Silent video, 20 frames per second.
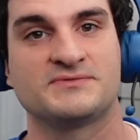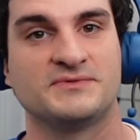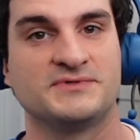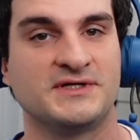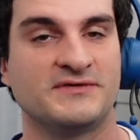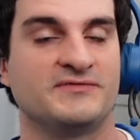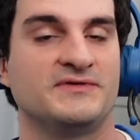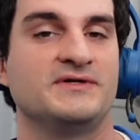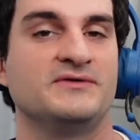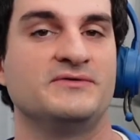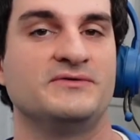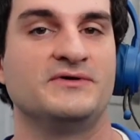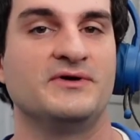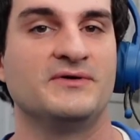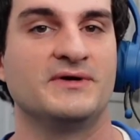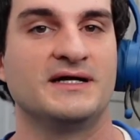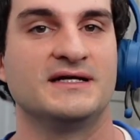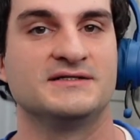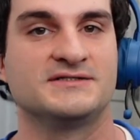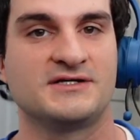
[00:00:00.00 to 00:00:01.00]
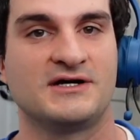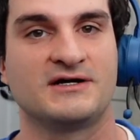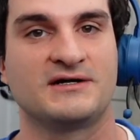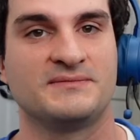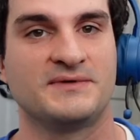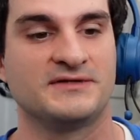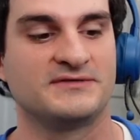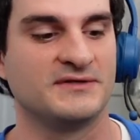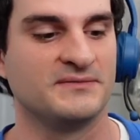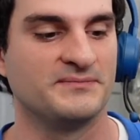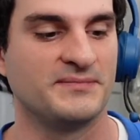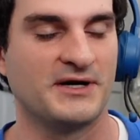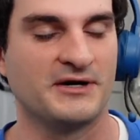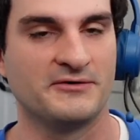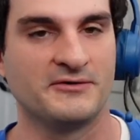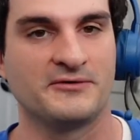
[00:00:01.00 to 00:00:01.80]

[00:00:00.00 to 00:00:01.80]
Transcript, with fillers: We'll definitely go ahead and talk about them, power